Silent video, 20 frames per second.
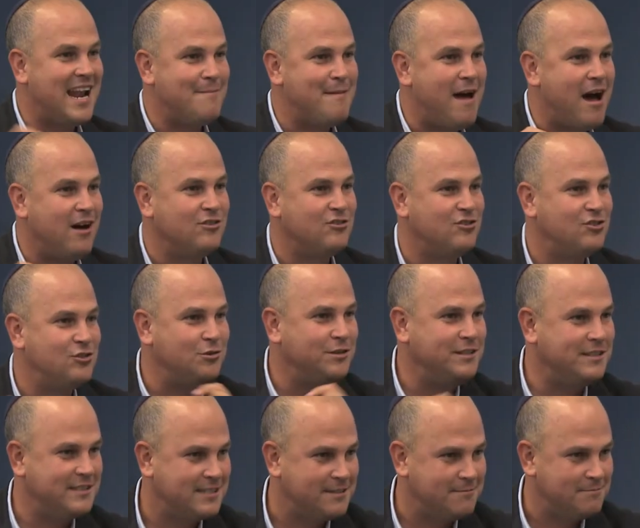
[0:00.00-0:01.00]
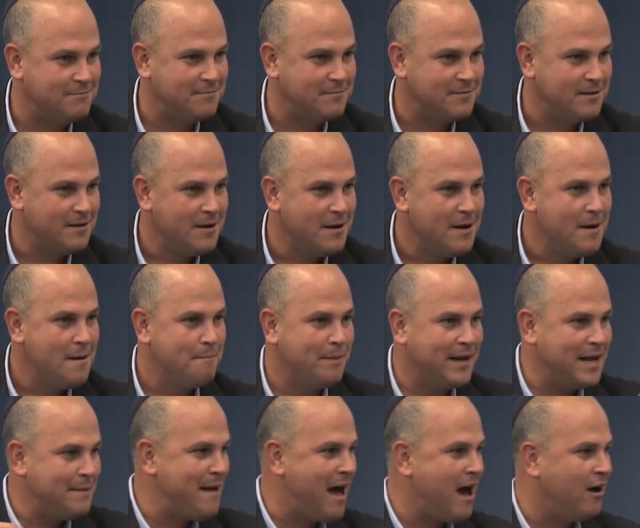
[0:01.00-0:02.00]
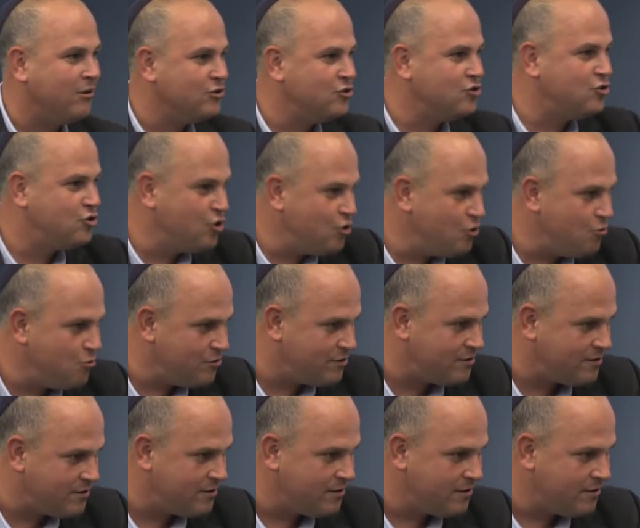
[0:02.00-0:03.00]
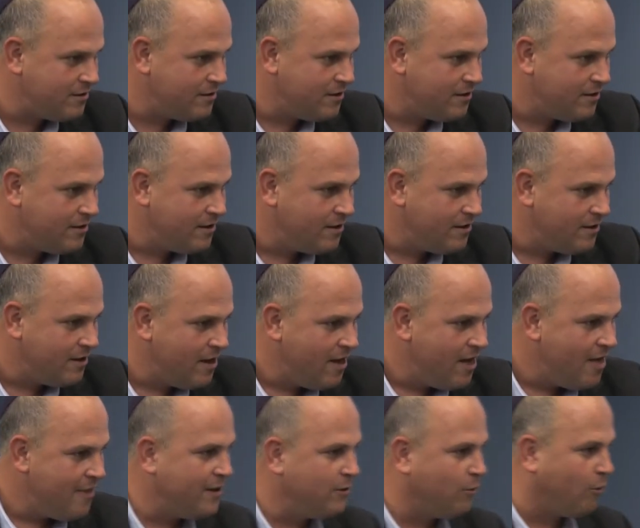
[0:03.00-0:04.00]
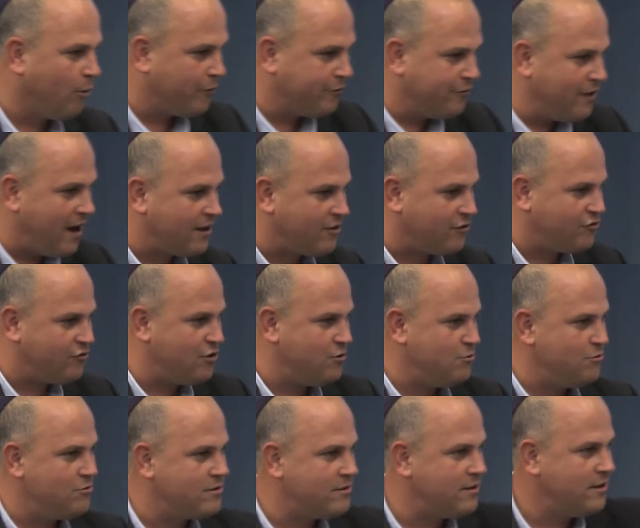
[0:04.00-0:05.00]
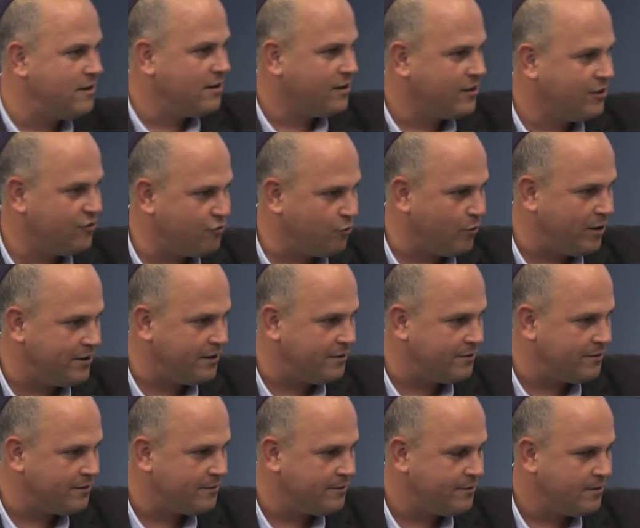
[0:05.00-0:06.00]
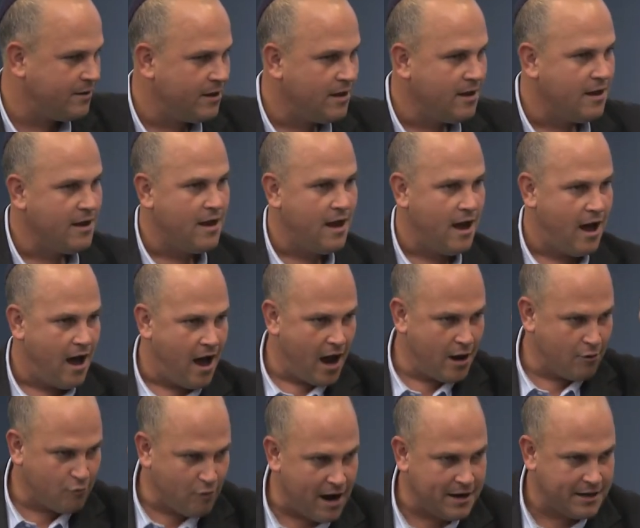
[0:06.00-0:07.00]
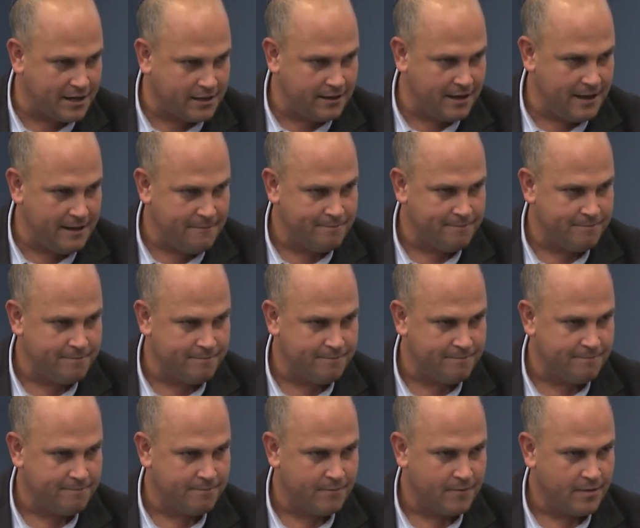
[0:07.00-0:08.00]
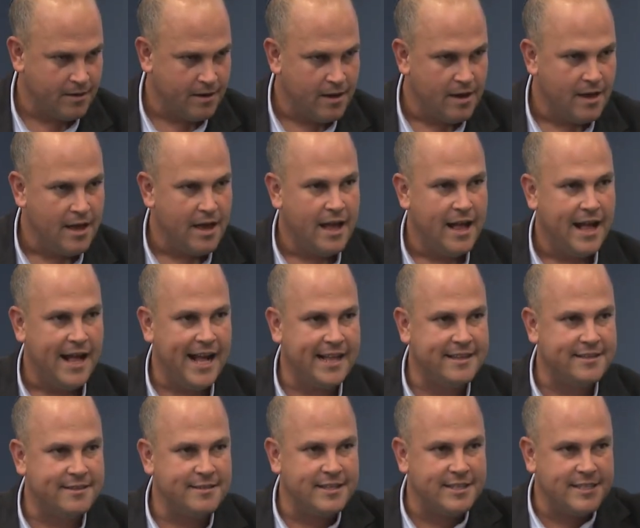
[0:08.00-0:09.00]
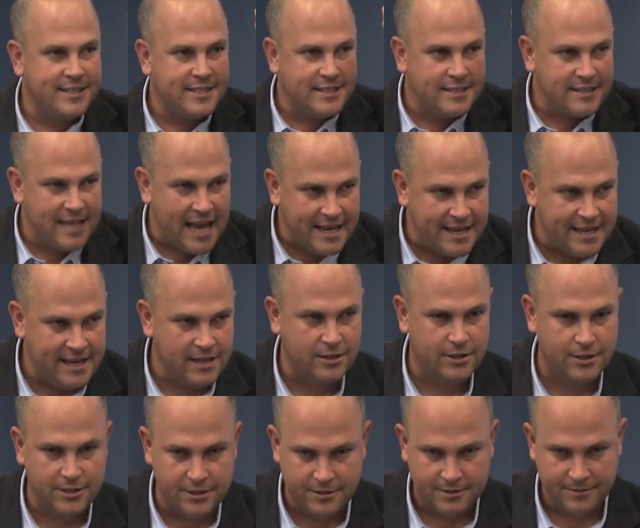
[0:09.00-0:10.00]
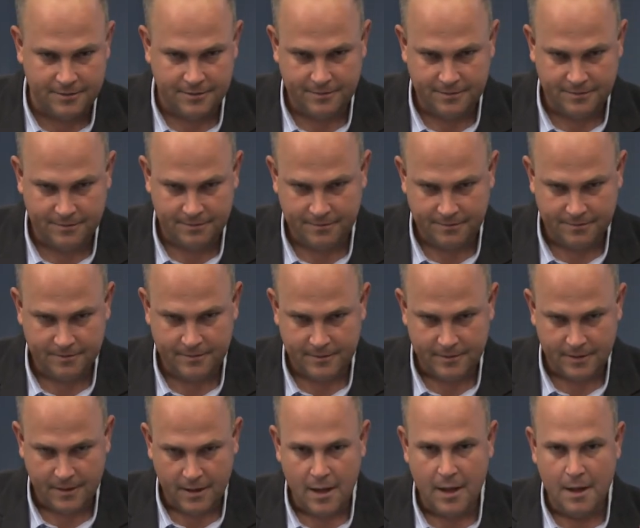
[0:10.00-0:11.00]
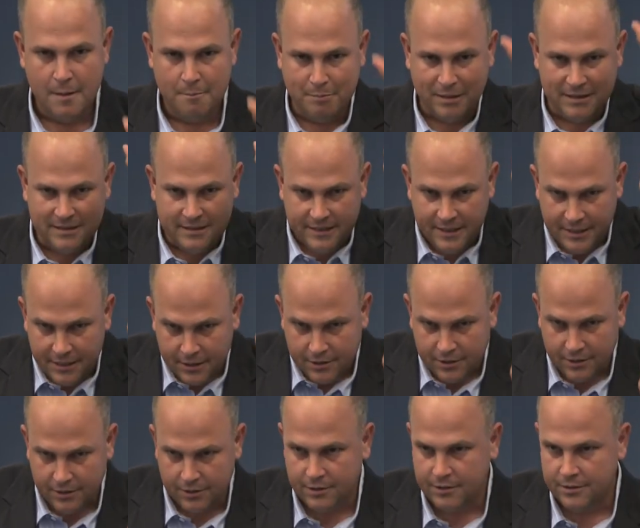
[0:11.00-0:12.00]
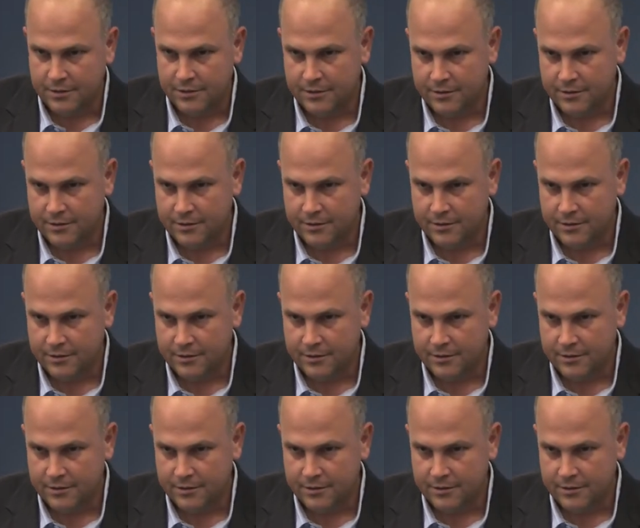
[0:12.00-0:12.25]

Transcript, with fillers: about Judaism, but about Jews, then Orthodox Jews could join it. Ironically, it's the secular political